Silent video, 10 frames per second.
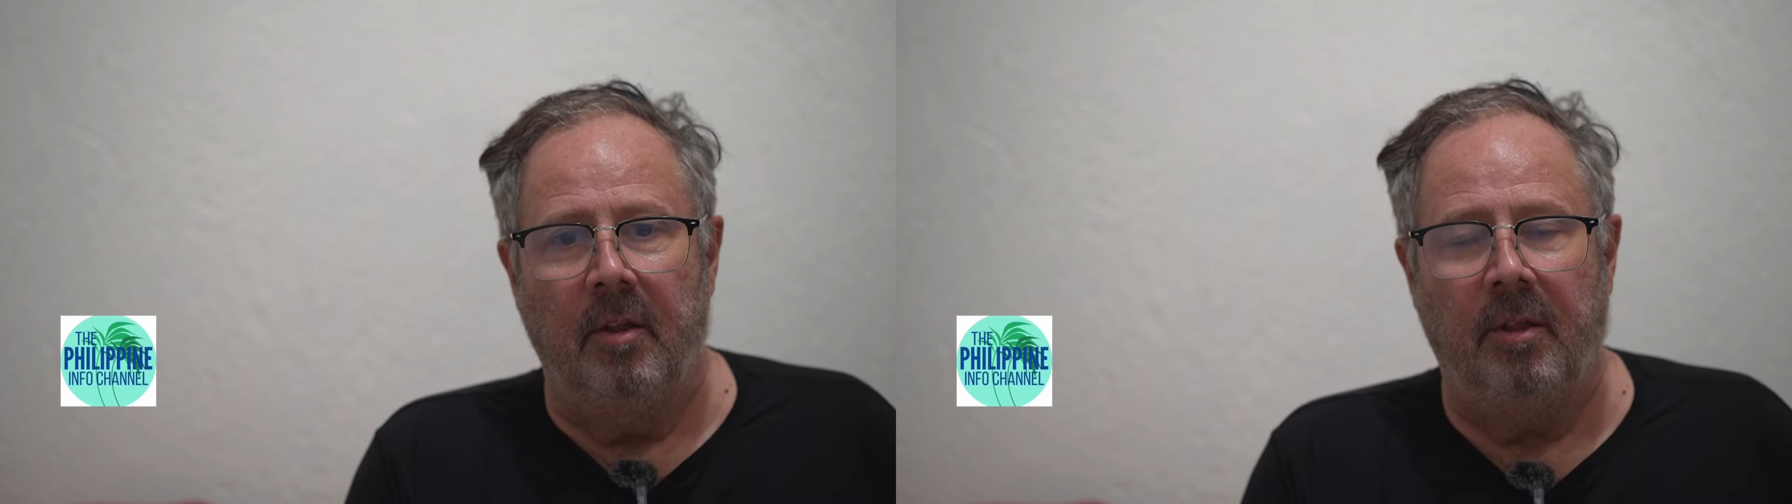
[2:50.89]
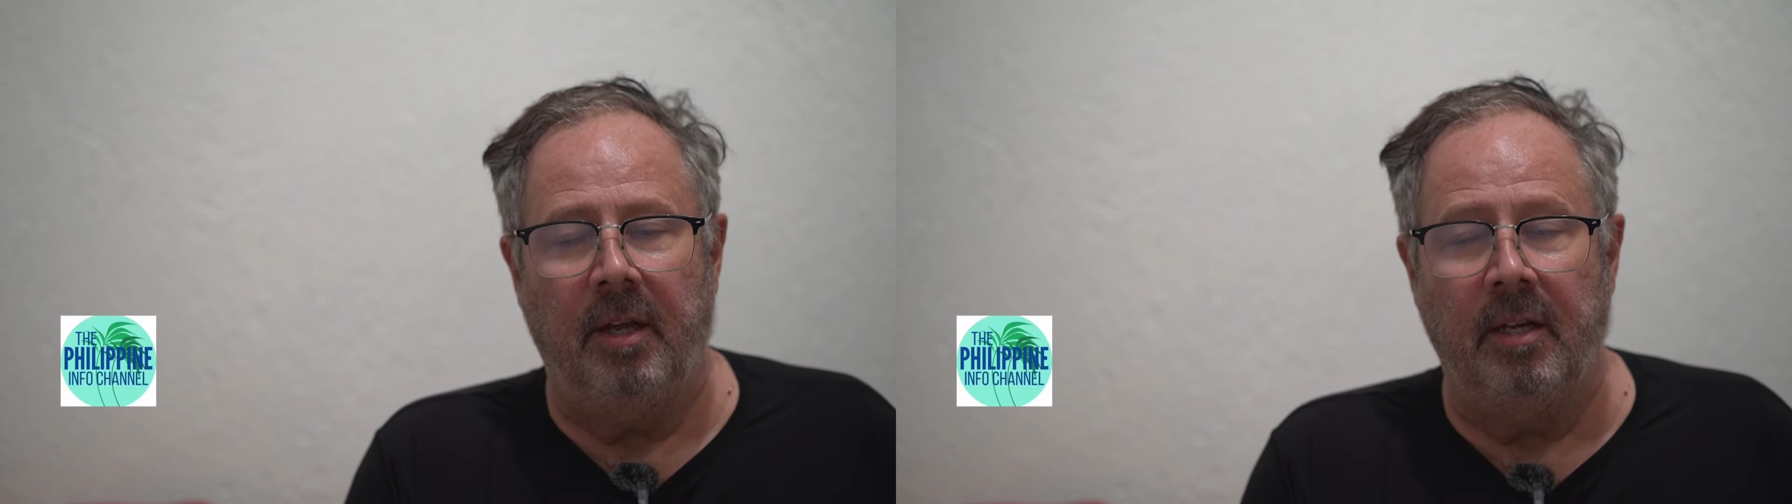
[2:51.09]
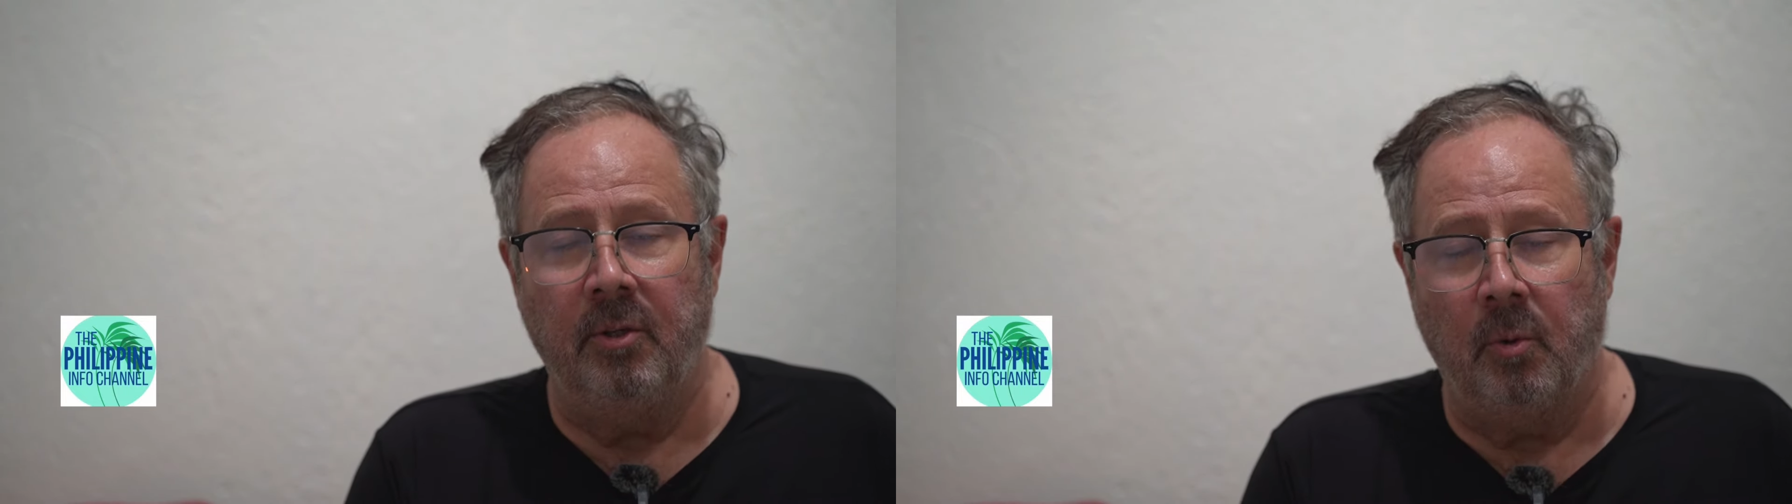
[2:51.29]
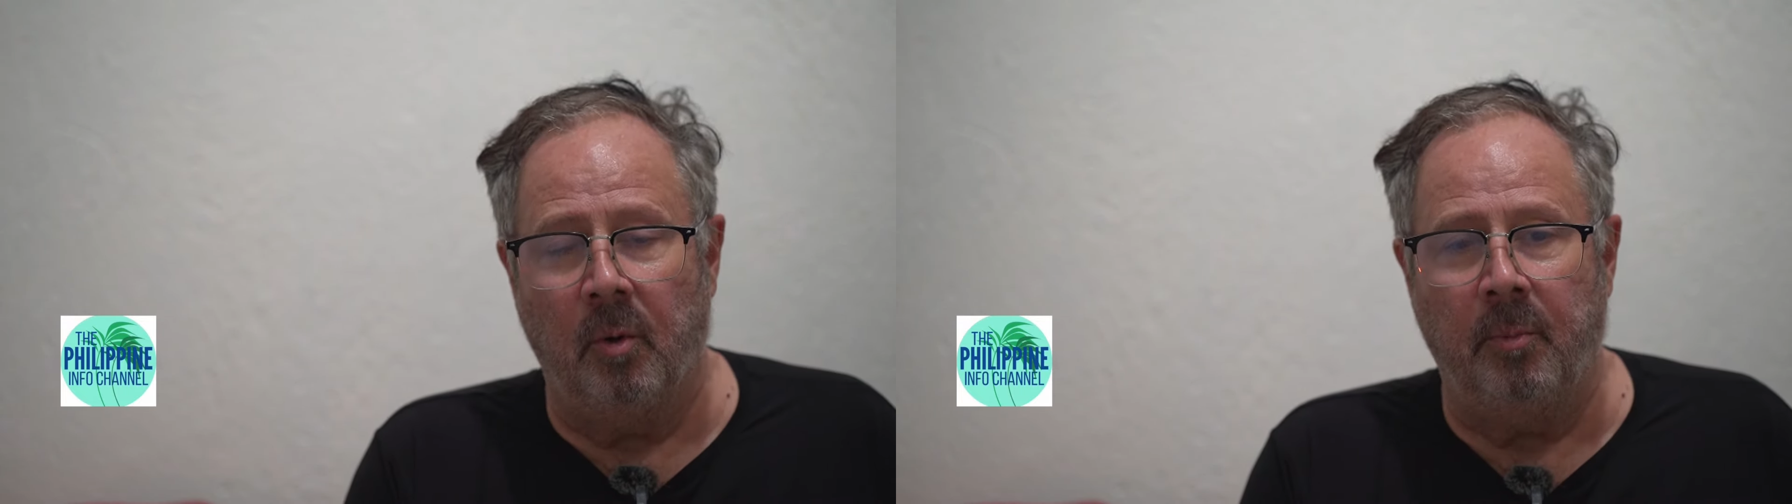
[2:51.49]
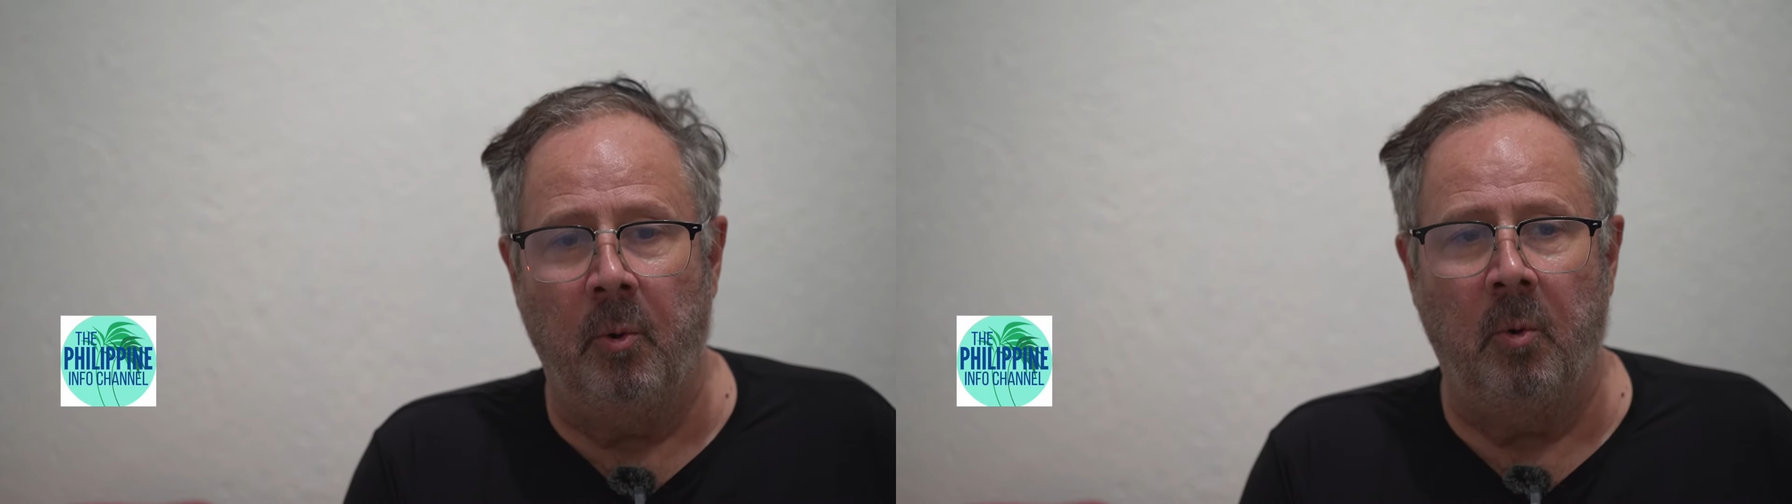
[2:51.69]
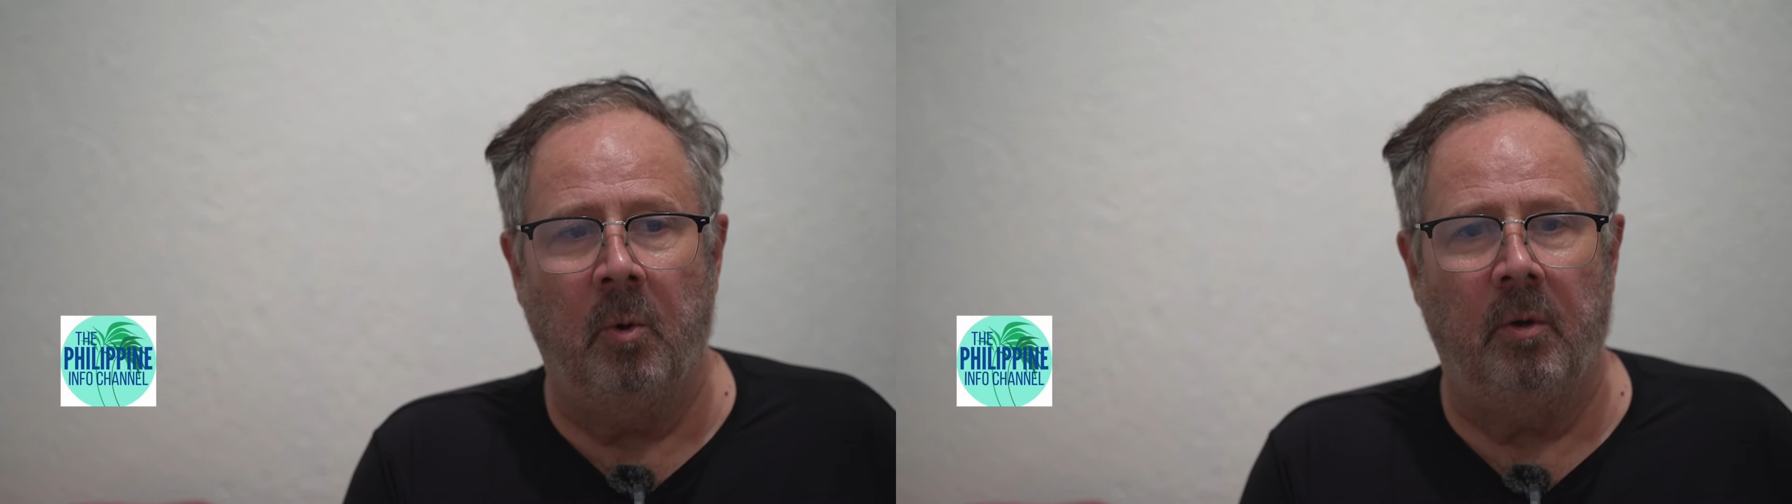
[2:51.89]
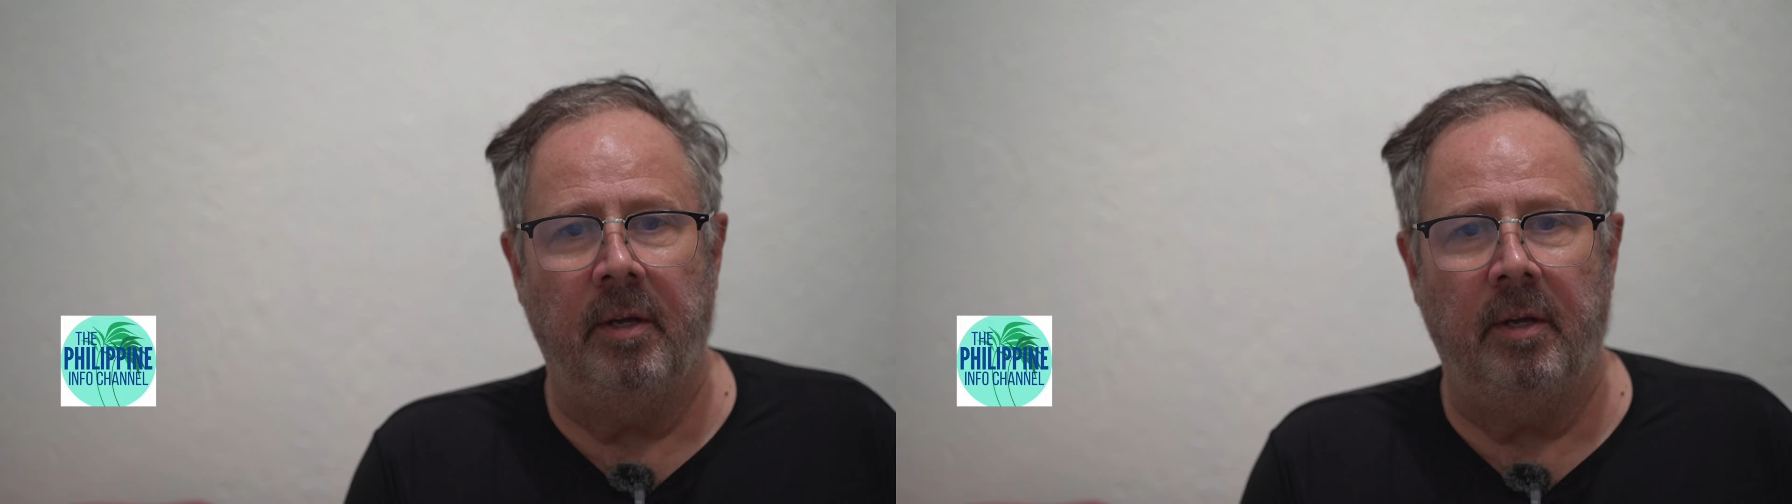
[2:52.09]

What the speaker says: The indoor pool